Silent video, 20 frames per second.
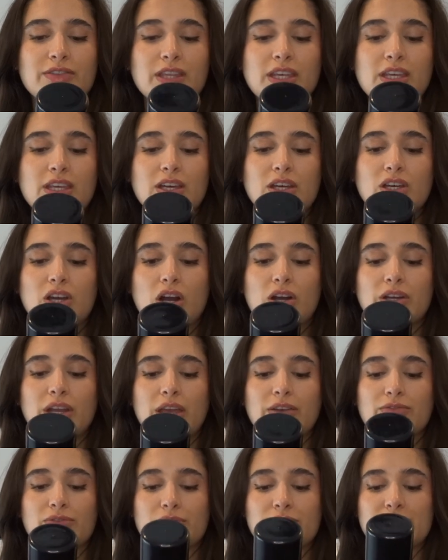the
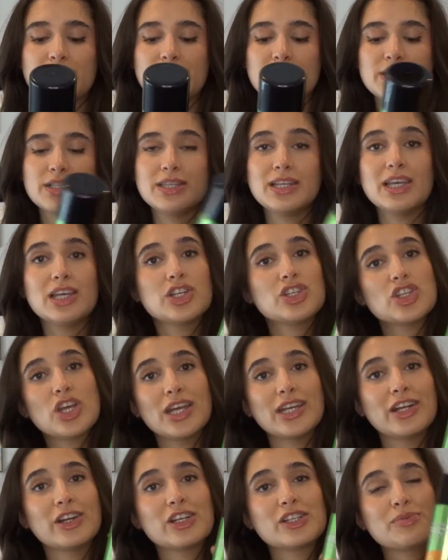Garnier Fructis Sleek and
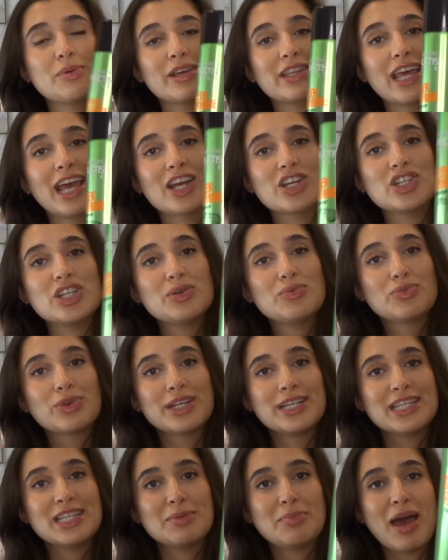Shine Hairspray. They actually
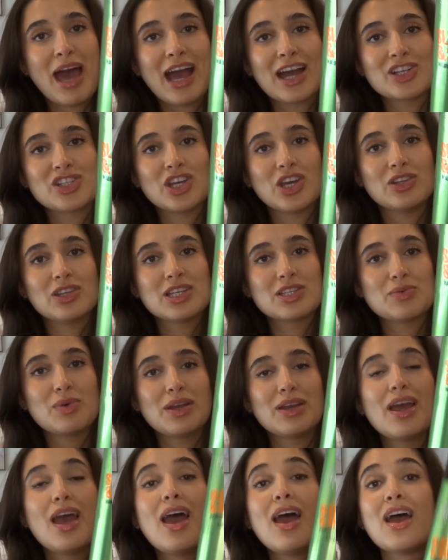redid the packaging on this
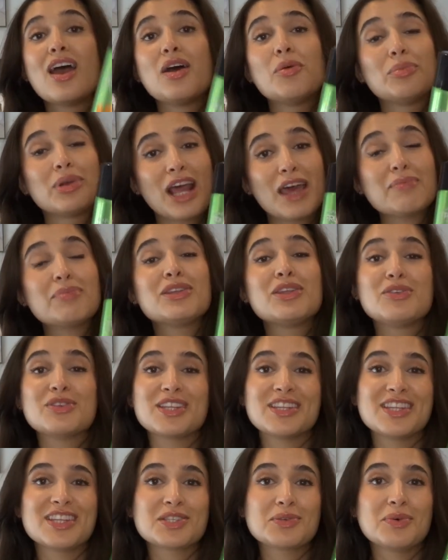one, but I've been using this